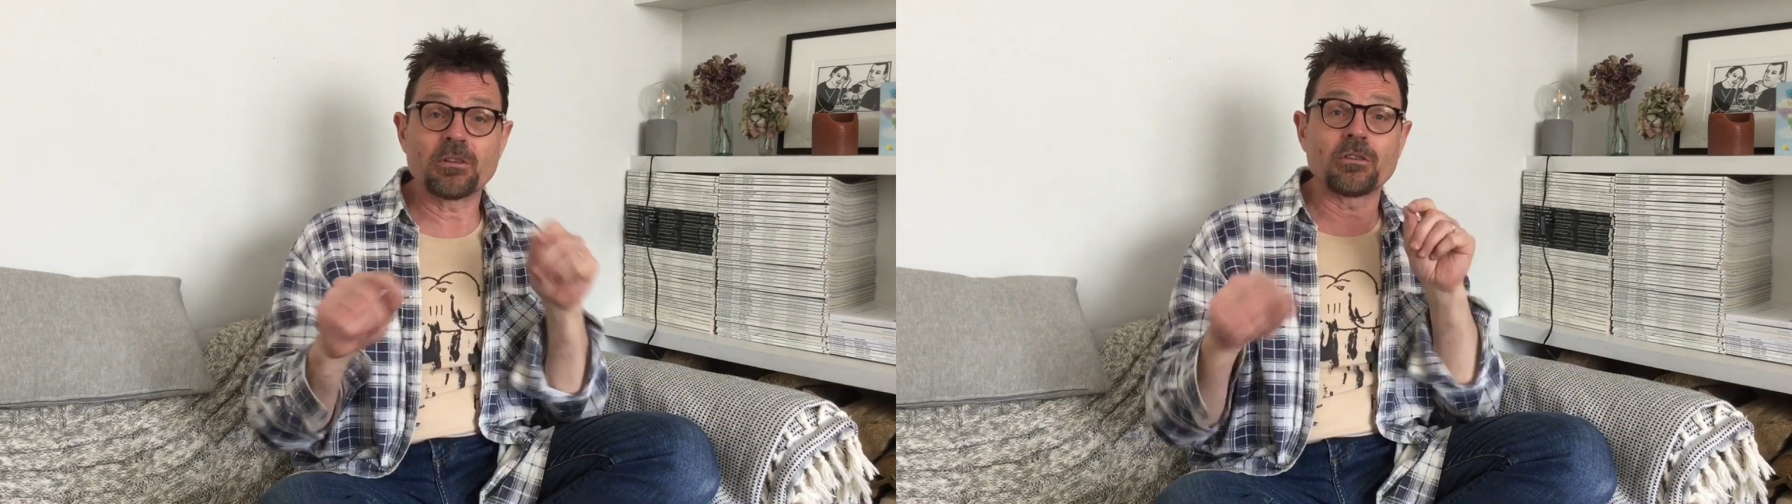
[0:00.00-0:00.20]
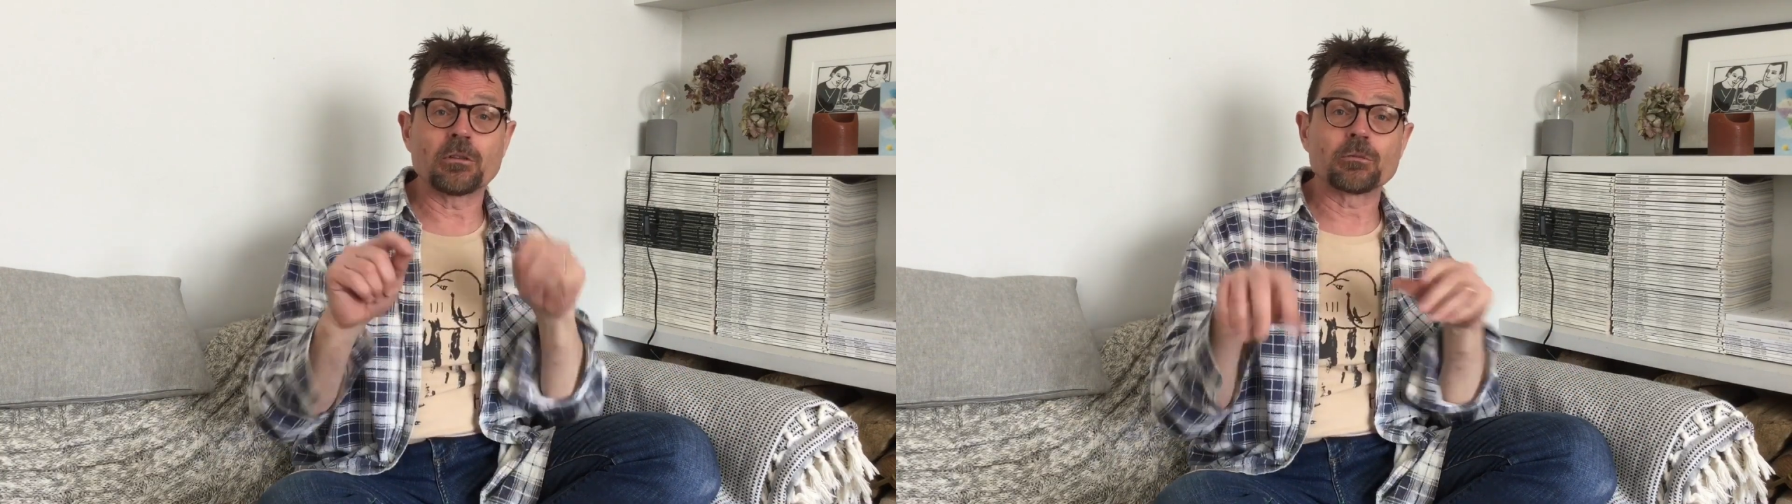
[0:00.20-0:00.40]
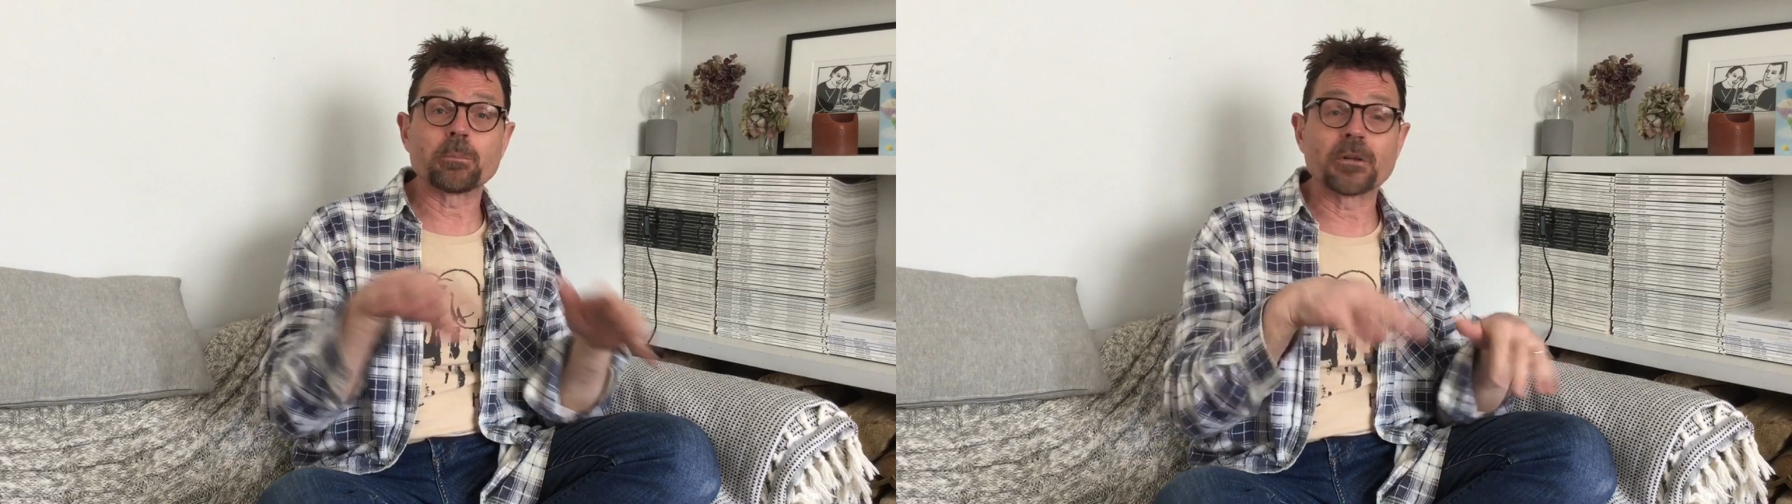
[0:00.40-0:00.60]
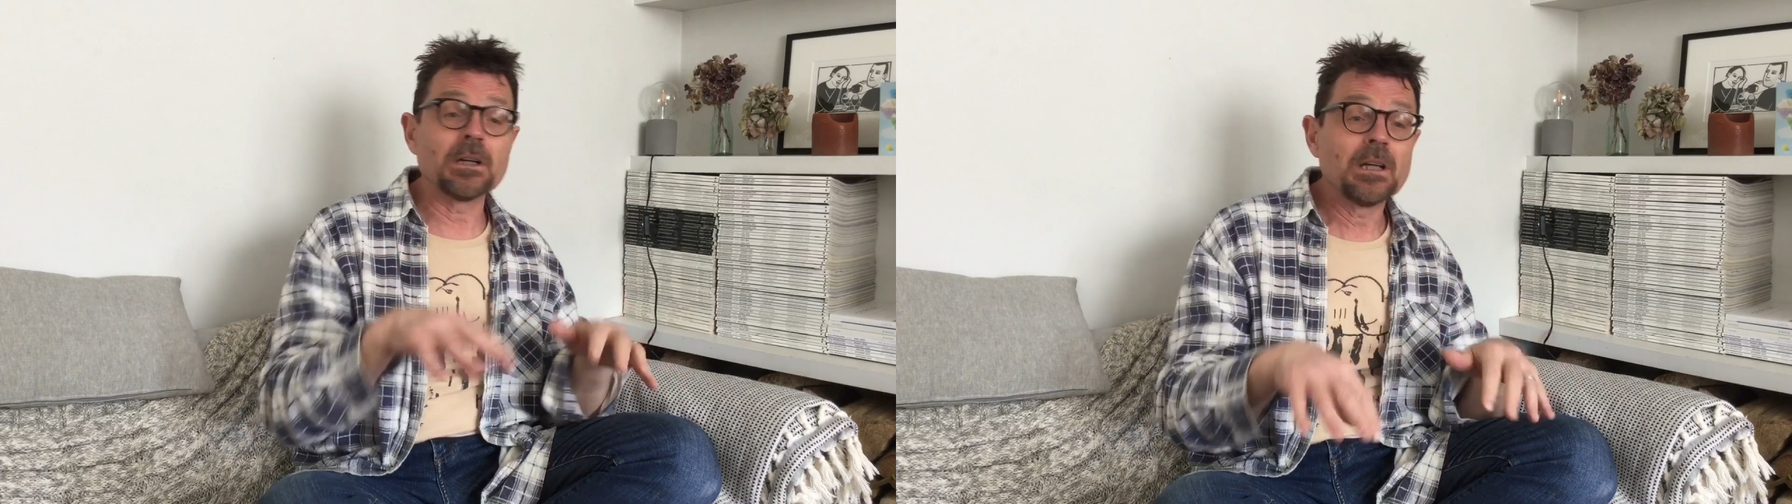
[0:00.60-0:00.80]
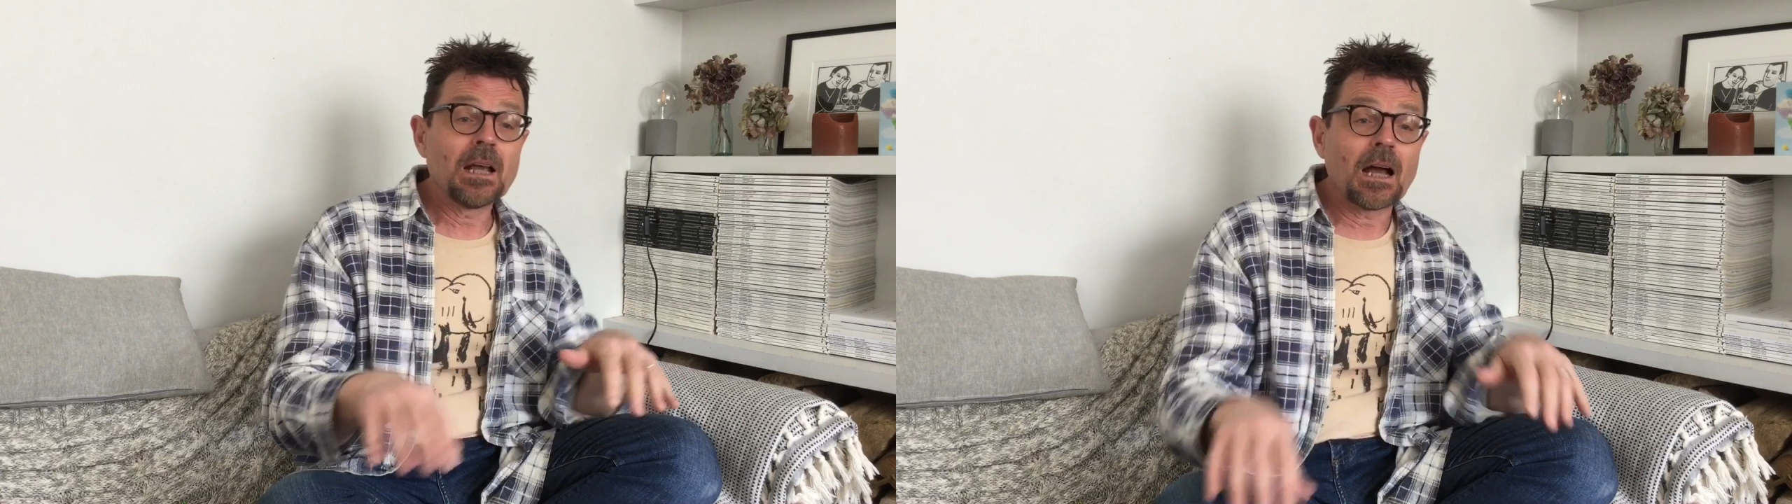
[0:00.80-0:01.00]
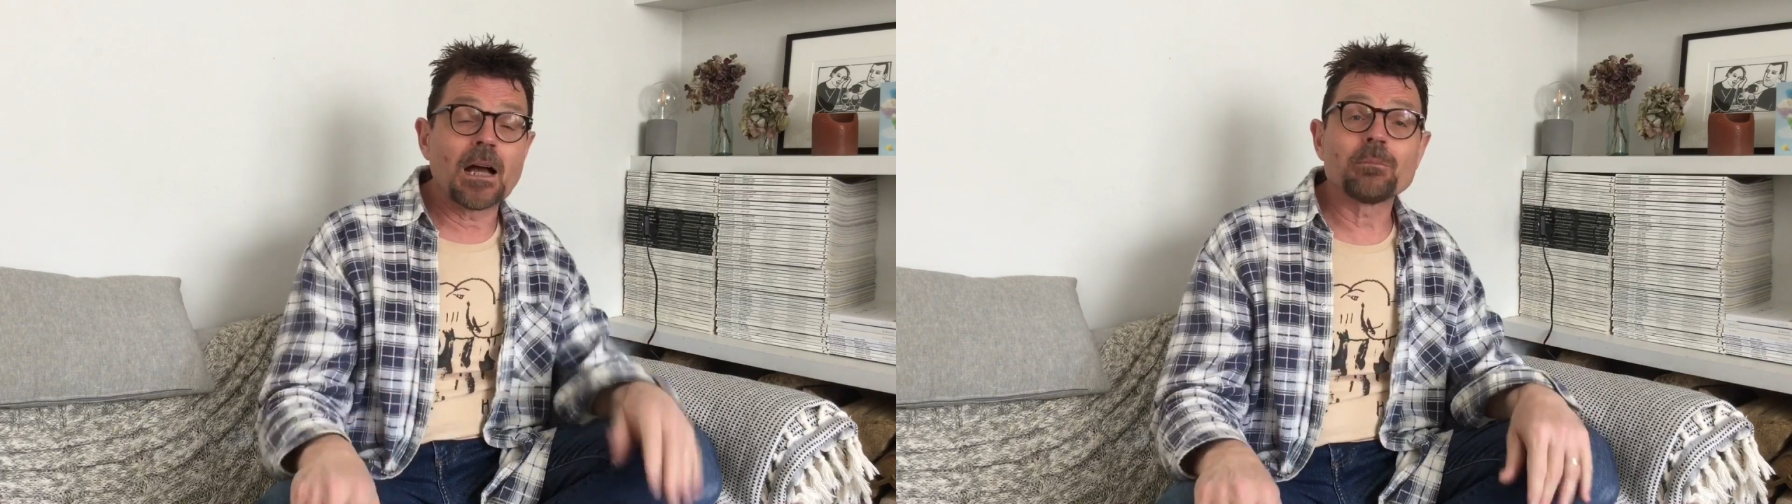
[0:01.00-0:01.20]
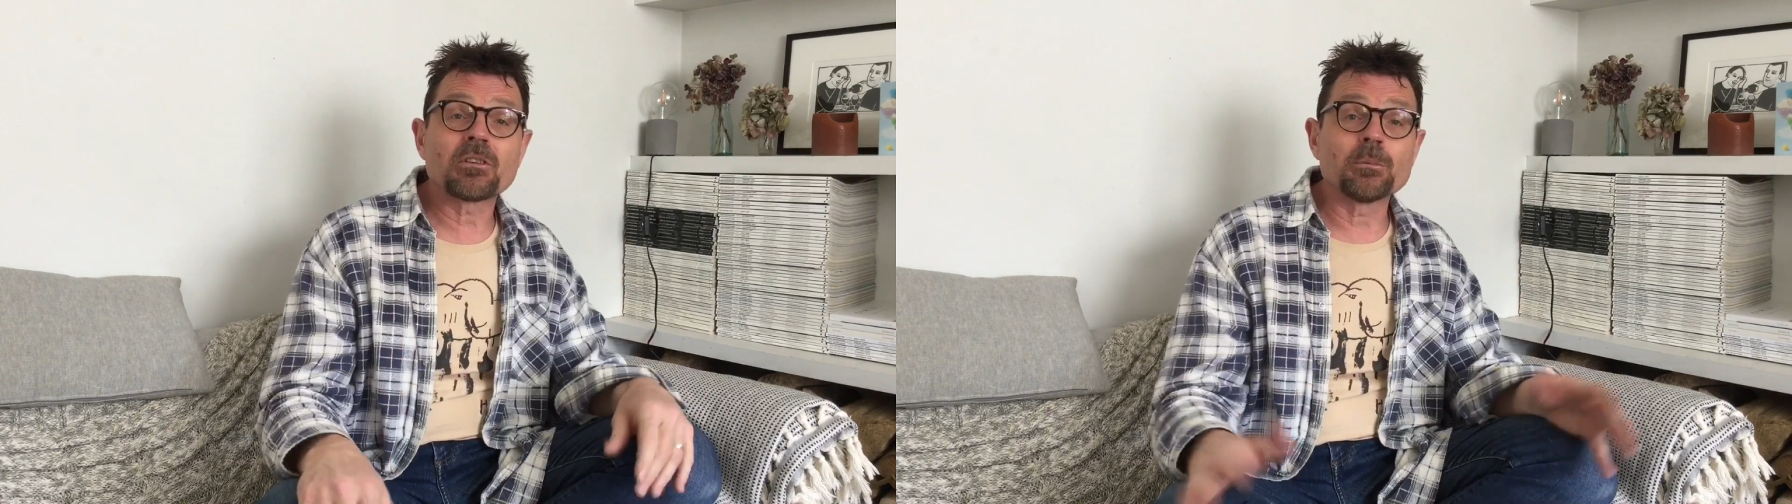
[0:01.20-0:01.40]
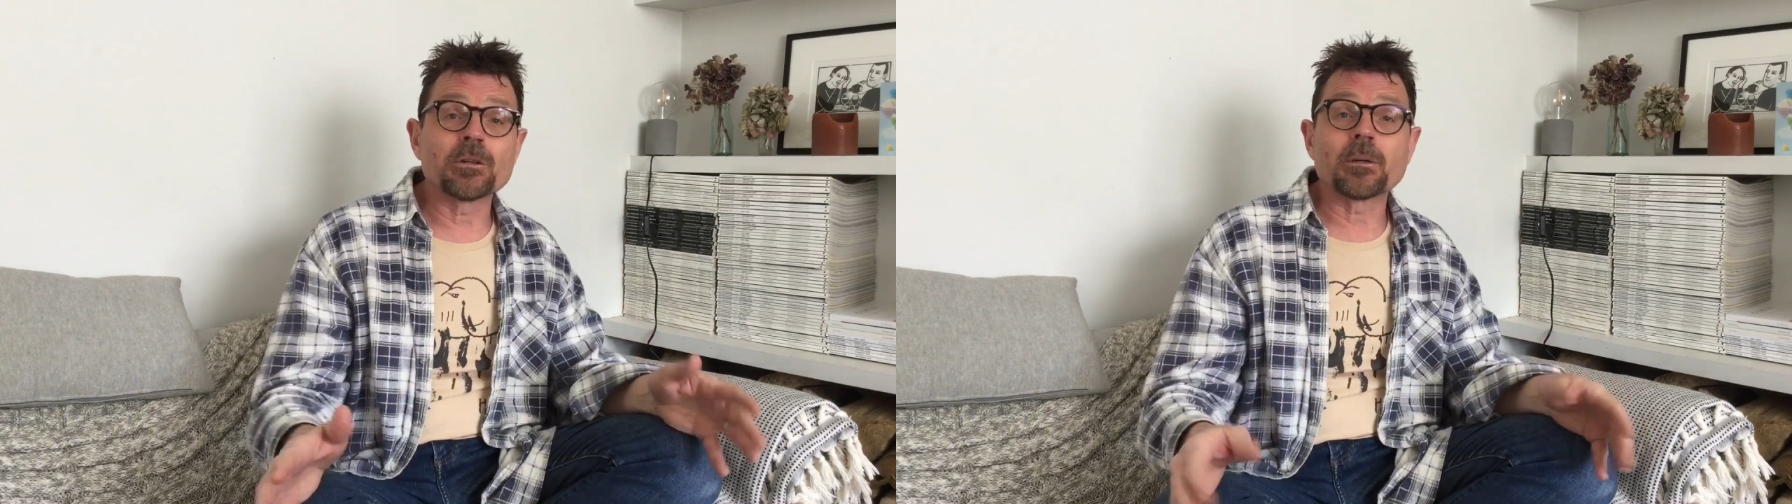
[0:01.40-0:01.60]
which is at Robborough,
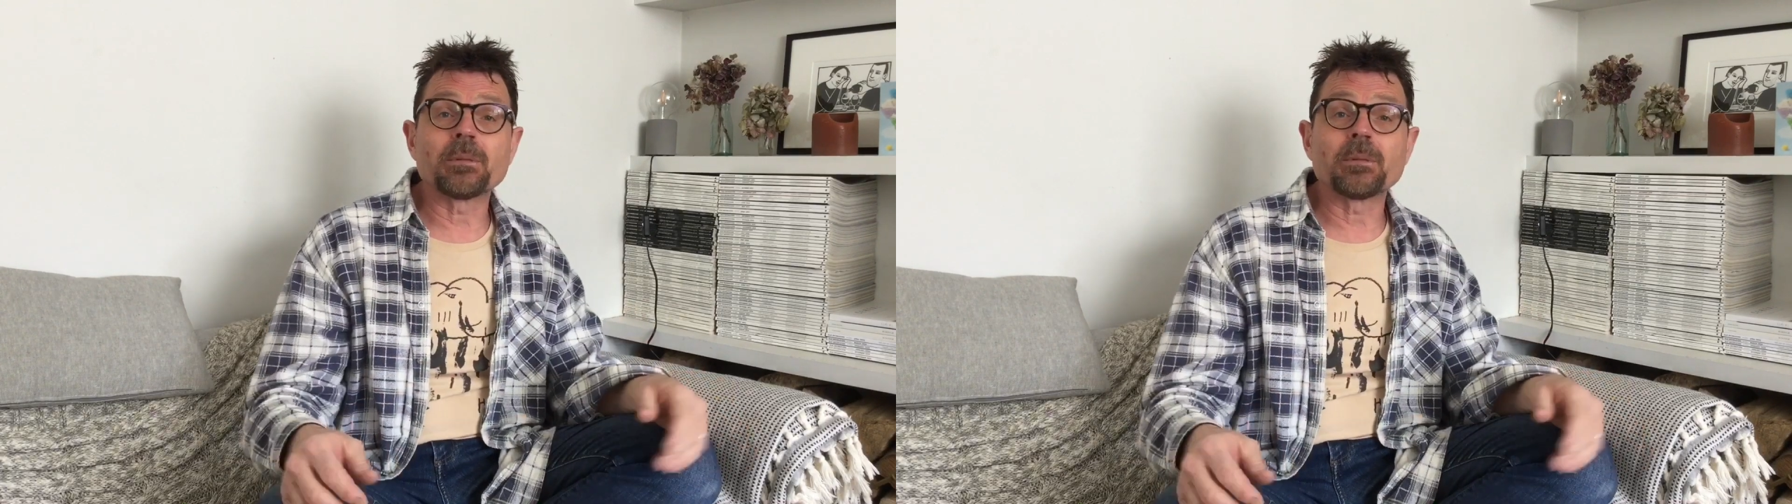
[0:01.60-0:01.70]
tomorrow.